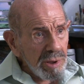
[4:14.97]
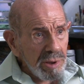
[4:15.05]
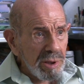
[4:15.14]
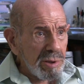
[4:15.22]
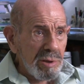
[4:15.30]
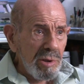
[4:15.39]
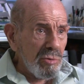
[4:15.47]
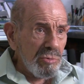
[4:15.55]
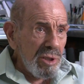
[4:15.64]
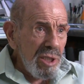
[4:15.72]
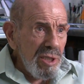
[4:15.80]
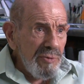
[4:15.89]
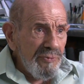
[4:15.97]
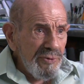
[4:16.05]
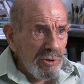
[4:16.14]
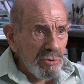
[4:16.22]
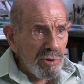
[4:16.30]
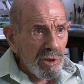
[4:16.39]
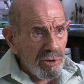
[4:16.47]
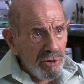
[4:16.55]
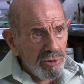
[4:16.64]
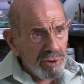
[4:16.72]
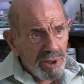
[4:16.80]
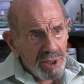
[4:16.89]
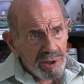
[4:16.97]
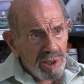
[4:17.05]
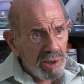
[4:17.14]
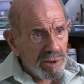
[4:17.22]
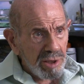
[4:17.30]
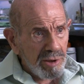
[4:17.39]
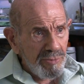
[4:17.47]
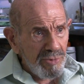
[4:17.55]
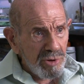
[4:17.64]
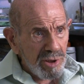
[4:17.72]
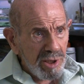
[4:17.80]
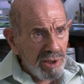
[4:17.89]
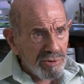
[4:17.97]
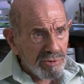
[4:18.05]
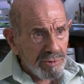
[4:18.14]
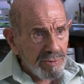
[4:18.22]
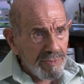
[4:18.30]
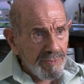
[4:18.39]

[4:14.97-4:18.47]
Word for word: there's no need for you to learn that kind of communication.